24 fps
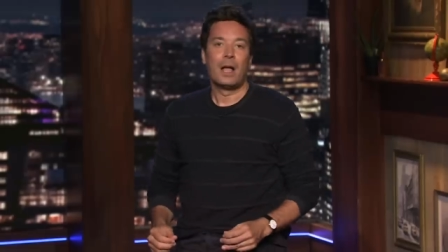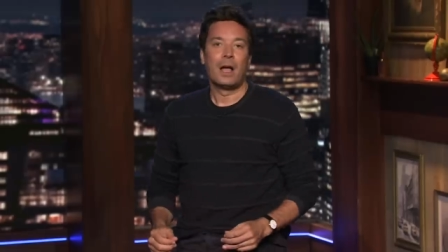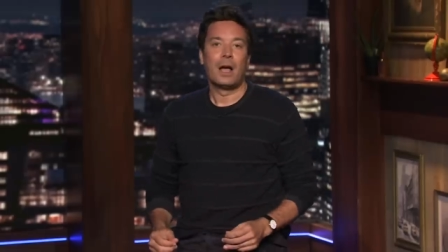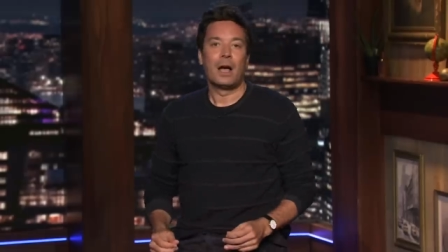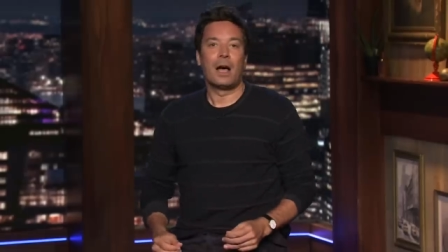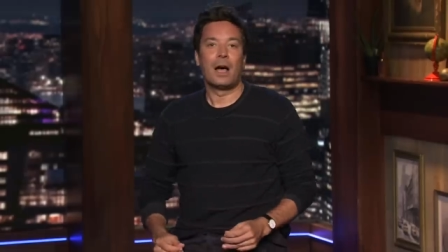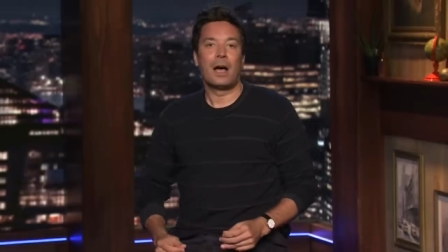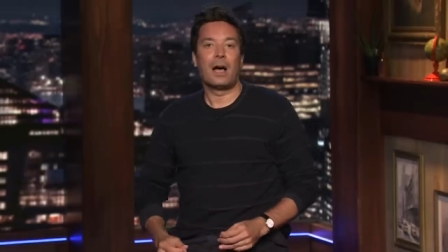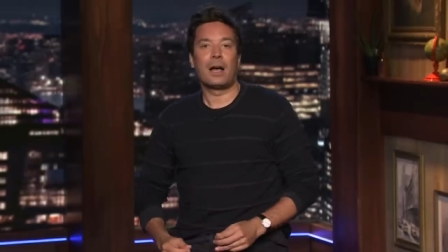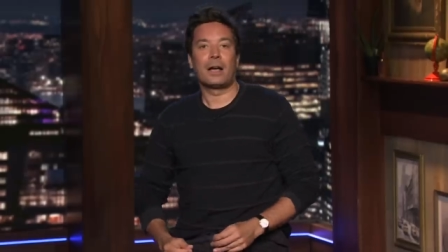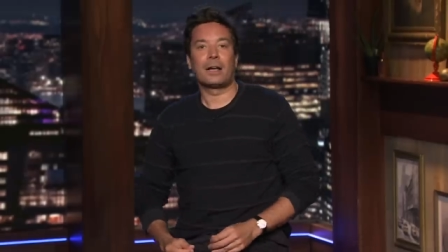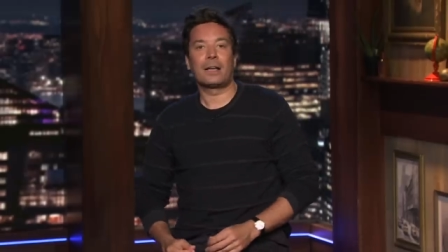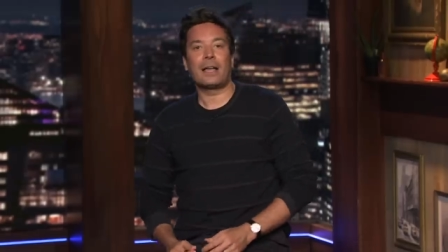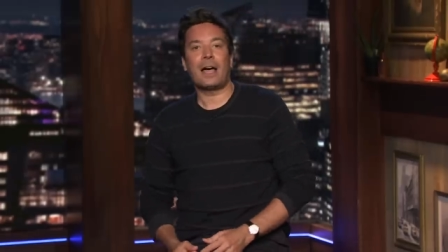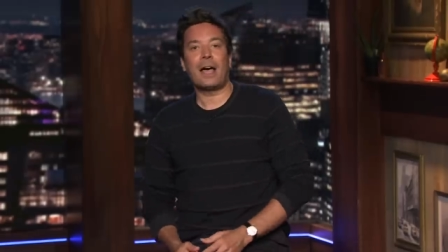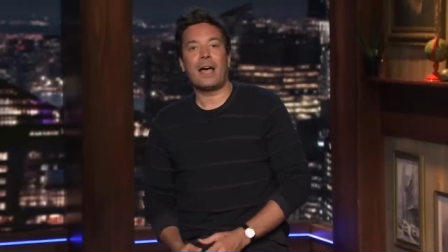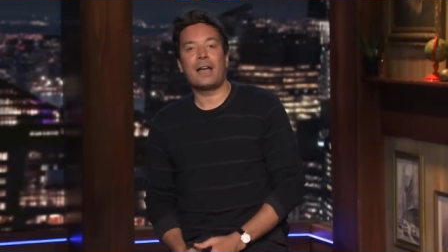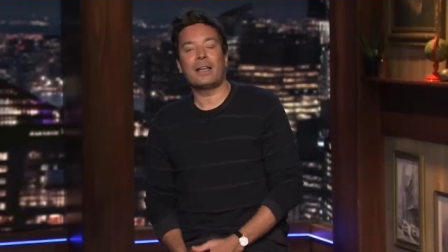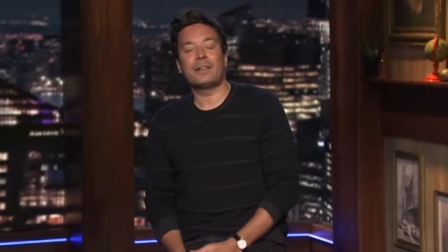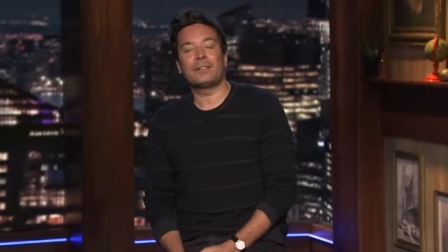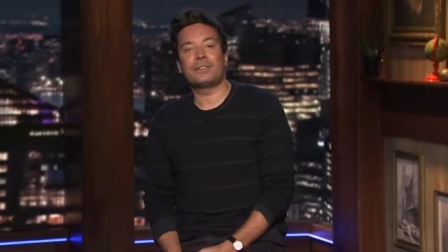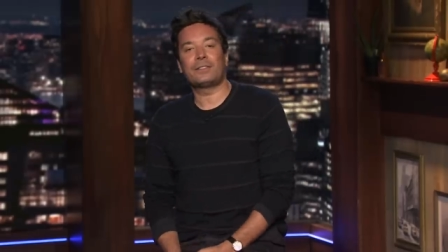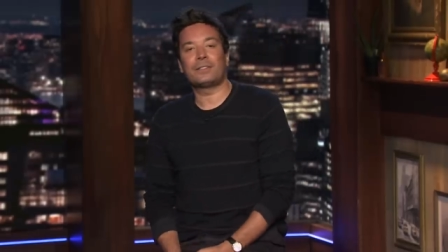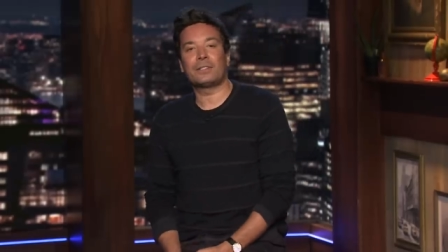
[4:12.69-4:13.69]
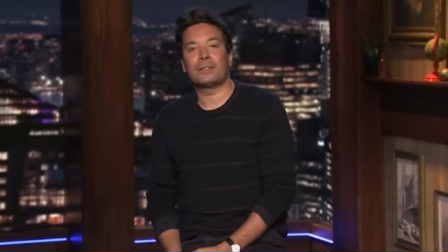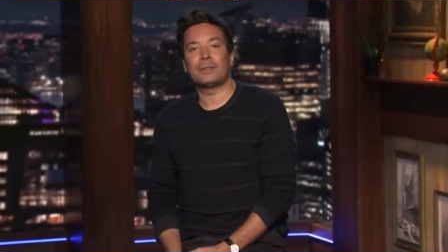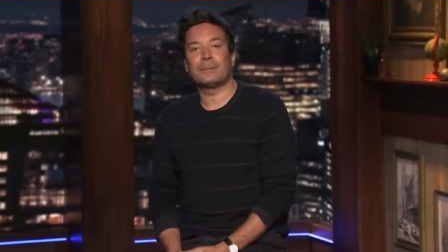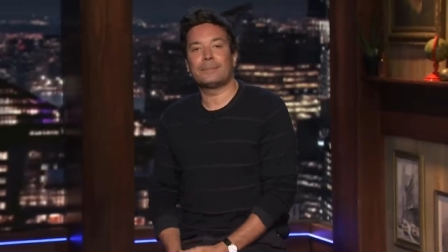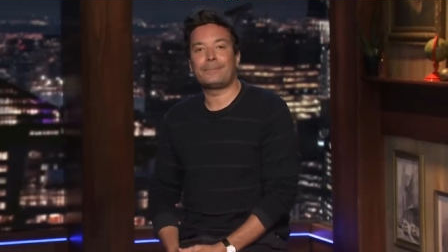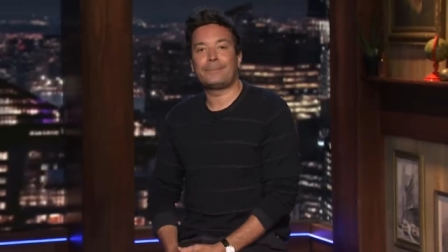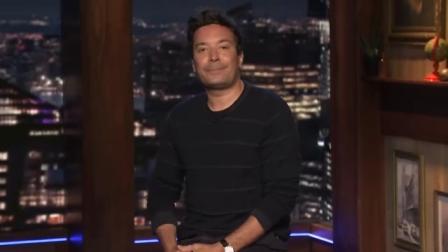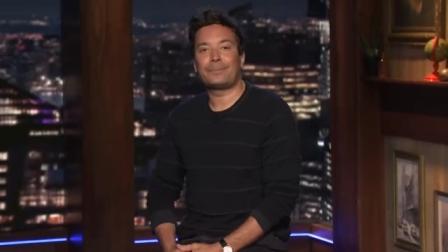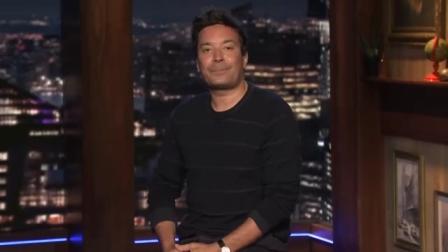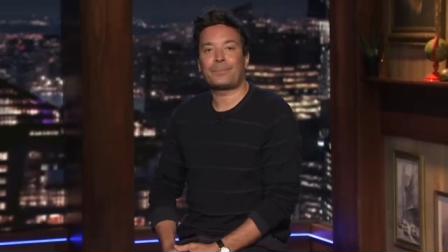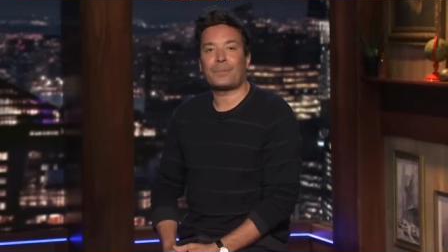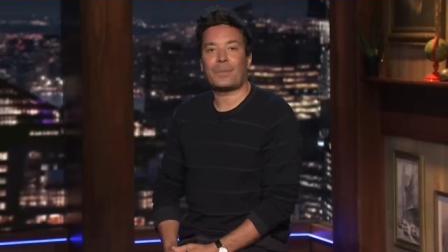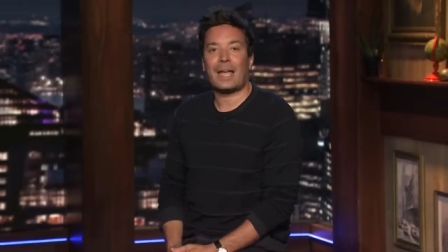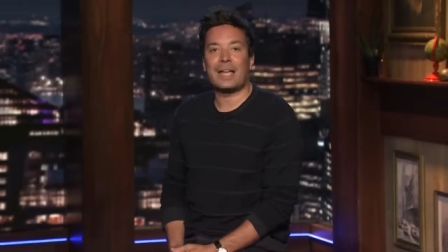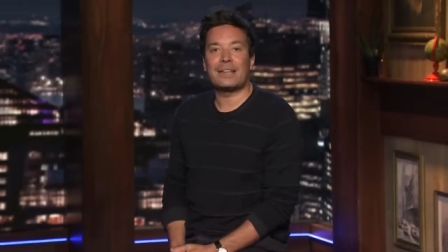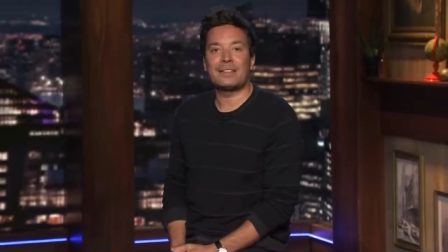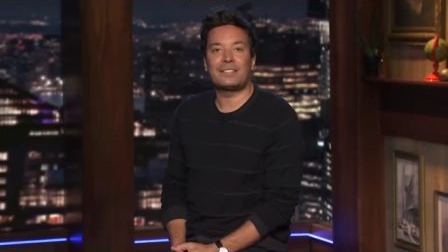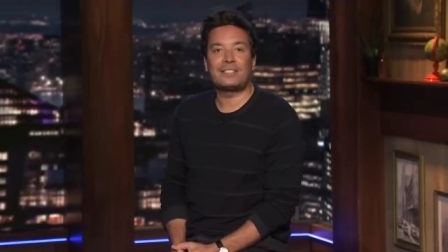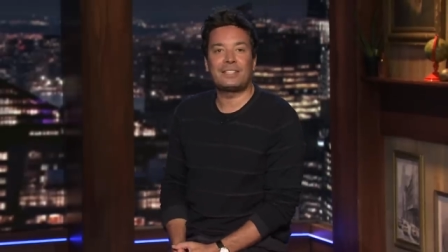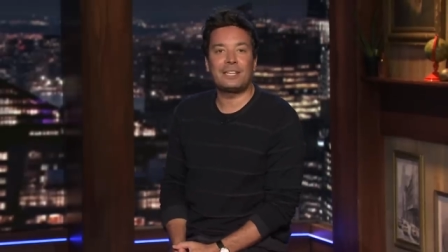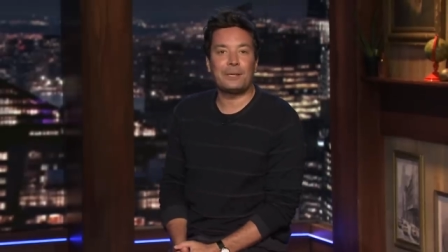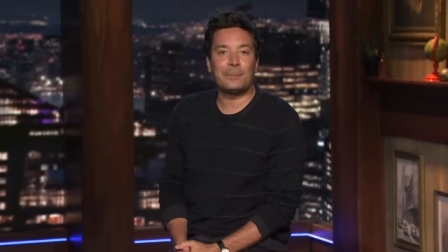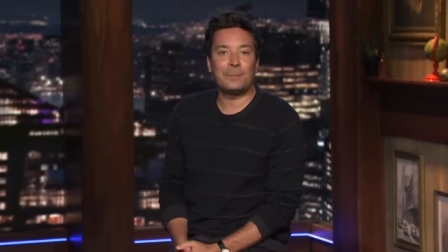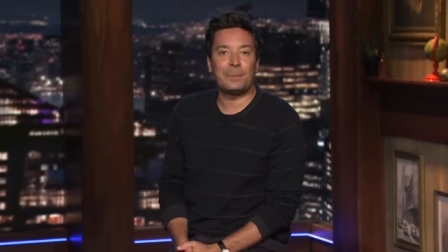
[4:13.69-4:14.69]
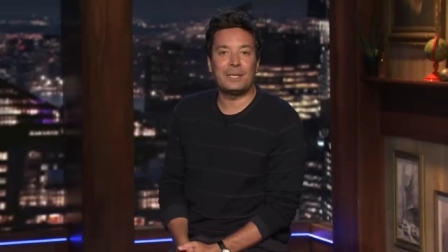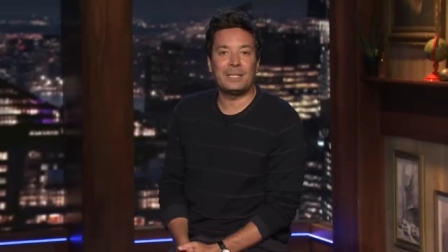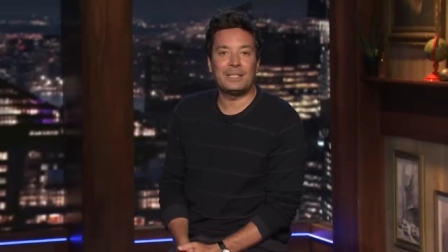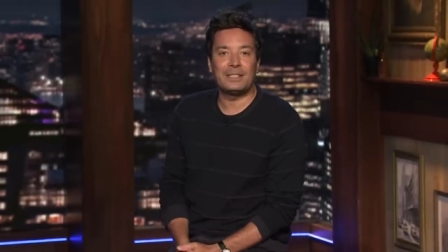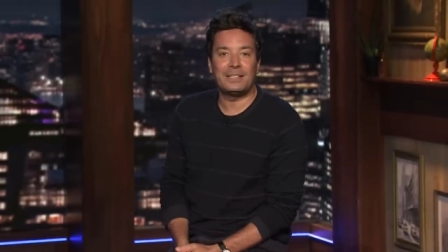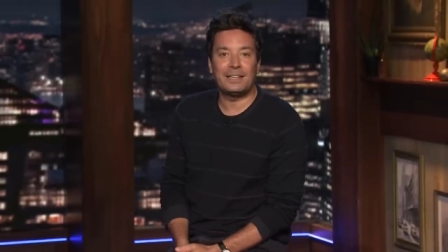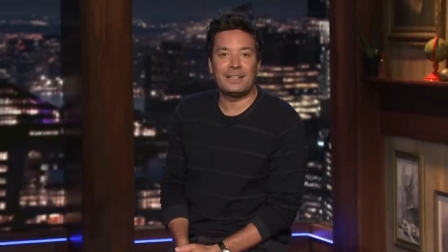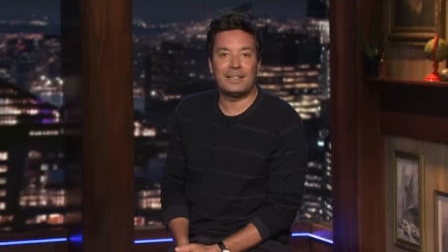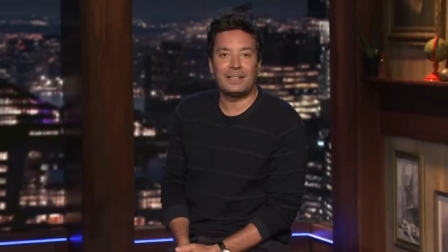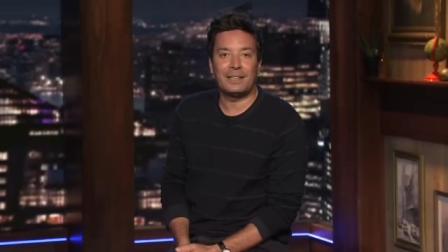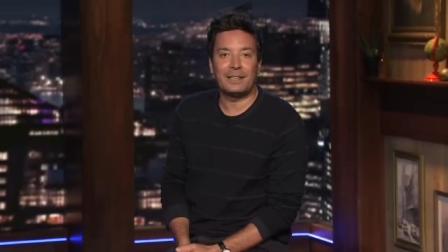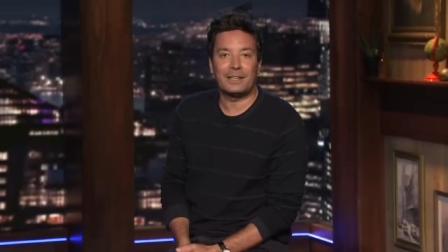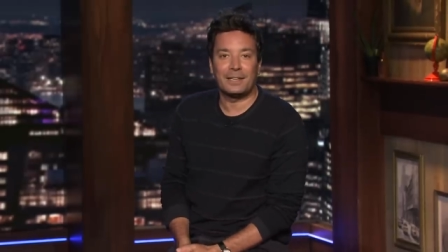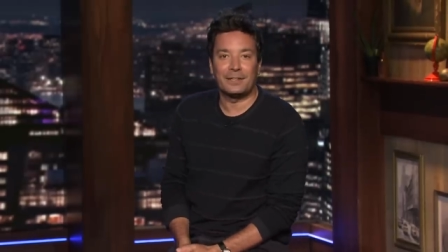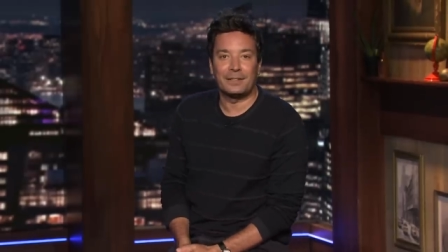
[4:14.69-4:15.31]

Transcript: Guys, as CBD